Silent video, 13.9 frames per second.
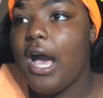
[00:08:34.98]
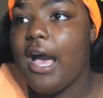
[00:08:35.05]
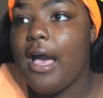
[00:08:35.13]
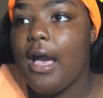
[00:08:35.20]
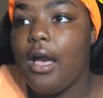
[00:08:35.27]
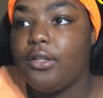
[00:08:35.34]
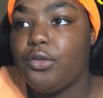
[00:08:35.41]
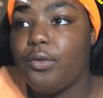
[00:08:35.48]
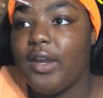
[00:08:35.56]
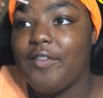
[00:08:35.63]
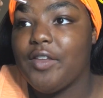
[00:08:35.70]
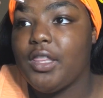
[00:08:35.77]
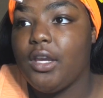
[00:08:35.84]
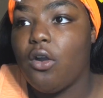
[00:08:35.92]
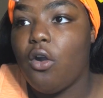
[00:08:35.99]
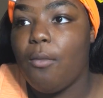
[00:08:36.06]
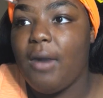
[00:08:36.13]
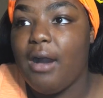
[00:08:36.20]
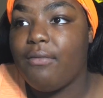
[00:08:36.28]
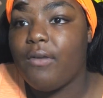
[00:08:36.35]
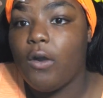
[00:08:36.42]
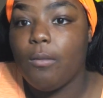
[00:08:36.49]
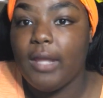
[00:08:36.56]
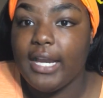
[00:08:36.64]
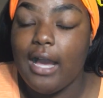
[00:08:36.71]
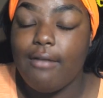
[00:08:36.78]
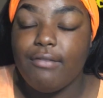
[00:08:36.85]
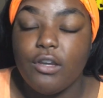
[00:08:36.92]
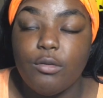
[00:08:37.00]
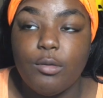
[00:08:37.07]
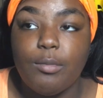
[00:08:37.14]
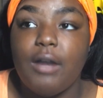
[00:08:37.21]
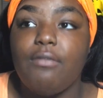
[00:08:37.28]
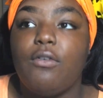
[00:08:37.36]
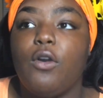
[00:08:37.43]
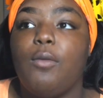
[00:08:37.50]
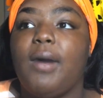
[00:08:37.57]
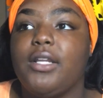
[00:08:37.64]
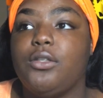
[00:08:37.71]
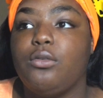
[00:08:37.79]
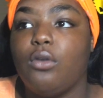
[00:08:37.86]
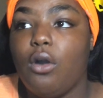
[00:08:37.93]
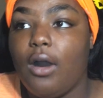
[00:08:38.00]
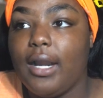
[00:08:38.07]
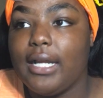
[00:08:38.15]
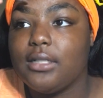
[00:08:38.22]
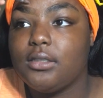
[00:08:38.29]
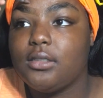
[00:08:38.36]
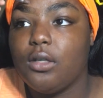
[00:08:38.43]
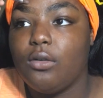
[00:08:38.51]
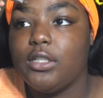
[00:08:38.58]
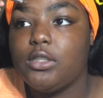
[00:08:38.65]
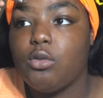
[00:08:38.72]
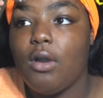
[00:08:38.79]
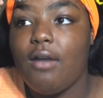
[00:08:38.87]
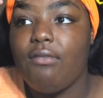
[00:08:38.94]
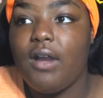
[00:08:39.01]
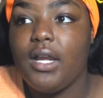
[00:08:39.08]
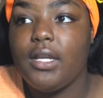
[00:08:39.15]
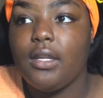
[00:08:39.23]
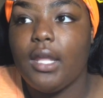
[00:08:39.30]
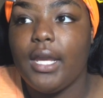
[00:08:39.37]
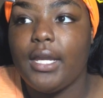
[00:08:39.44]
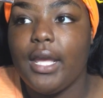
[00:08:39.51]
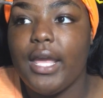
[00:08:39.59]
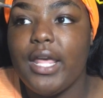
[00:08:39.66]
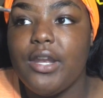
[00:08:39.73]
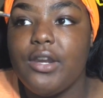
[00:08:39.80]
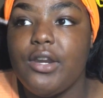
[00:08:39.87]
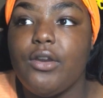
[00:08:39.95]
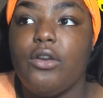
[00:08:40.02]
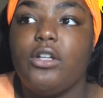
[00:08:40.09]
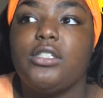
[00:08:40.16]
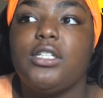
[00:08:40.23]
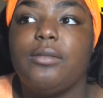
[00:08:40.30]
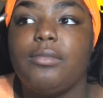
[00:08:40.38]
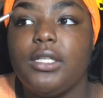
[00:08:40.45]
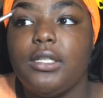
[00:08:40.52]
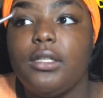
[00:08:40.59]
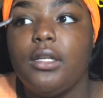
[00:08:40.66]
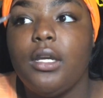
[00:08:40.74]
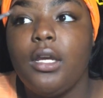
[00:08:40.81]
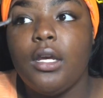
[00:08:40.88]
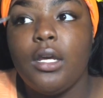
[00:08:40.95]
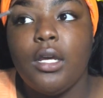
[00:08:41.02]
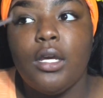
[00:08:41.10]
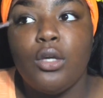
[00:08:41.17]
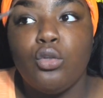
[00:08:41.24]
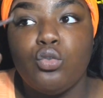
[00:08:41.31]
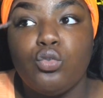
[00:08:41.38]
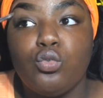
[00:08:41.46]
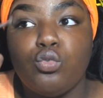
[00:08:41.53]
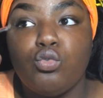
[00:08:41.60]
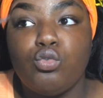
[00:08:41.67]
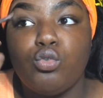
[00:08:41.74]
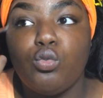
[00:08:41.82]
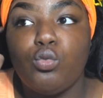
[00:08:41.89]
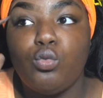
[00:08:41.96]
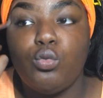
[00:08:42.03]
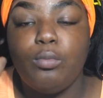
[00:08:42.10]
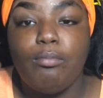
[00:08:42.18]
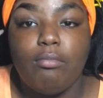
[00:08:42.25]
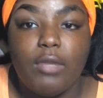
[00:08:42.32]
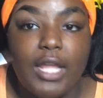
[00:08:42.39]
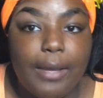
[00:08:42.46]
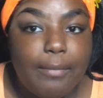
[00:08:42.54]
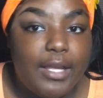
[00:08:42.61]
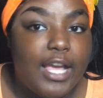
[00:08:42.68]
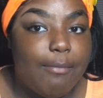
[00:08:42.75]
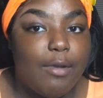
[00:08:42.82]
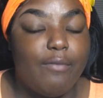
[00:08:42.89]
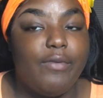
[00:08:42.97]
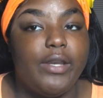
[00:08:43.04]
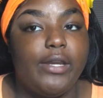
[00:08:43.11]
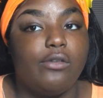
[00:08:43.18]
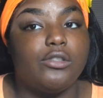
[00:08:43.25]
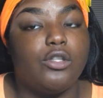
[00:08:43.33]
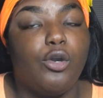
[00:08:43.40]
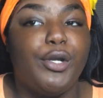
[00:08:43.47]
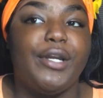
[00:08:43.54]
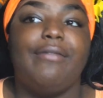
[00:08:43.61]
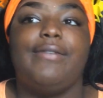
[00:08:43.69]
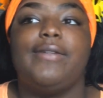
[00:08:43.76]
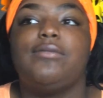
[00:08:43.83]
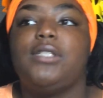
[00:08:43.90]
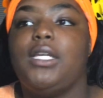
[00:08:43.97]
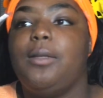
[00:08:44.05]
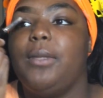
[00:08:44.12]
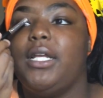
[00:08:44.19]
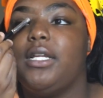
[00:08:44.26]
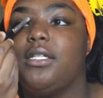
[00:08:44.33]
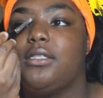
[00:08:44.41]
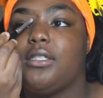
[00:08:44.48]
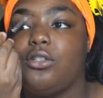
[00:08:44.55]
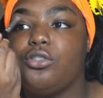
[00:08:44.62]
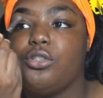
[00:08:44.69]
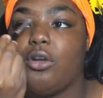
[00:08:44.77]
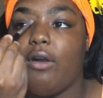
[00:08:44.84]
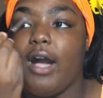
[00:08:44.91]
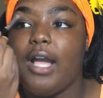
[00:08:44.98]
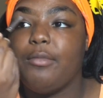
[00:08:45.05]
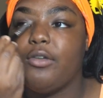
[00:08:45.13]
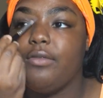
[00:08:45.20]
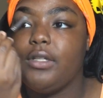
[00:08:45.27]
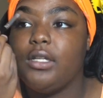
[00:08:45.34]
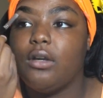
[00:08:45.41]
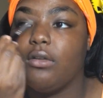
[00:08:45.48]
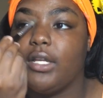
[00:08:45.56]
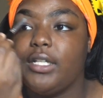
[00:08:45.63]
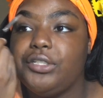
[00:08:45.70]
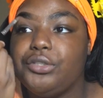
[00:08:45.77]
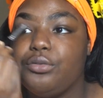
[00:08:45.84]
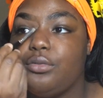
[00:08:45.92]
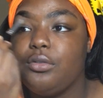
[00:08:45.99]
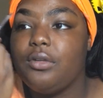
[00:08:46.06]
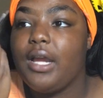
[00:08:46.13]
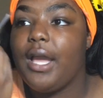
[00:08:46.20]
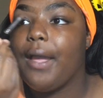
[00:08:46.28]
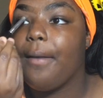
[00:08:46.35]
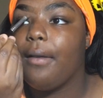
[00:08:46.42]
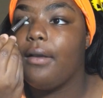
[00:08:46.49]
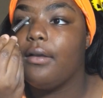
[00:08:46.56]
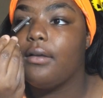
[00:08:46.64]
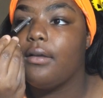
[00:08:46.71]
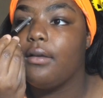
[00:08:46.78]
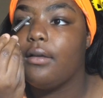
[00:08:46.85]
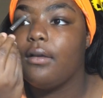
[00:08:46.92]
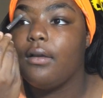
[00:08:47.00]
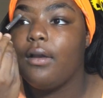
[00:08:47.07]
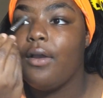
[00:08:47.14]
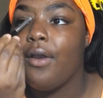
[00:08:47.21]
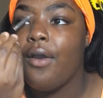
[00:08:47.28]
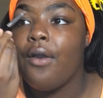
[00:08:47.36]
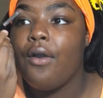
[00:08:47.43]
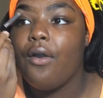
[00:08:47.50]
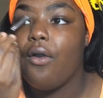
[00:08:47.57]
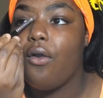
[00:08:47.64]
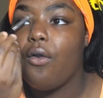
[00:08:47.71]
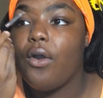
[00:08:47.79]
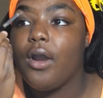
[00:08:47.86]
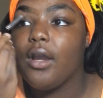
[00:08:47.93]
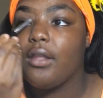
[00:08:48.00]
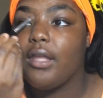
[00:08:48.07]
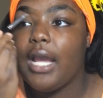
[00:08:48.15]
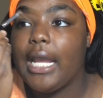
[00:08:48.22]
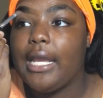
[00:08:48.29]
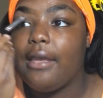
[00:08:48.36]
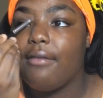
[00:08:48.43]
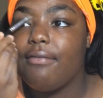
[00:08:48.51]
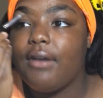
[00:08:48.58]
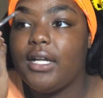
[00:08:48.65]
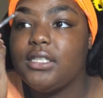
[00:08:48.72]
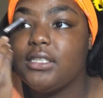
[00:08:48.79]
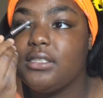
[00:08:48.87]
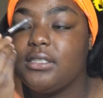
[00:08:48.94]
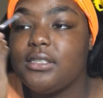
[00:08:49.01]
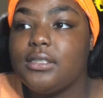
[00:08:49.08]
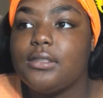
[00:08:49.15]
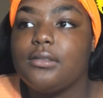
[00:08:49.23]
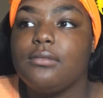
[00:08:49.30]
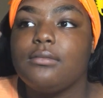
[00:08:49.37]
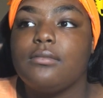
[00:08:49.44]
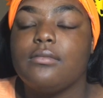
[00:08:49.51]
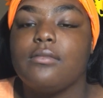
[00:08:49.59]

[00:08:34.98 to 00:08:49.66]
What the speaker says: I do everything on my phone. Like, I film on my phone, I do all that. So until I find like an editor or something to let me have my videos longer than 15 minutes, because you know iMovie don't let you do that. Or like, if I just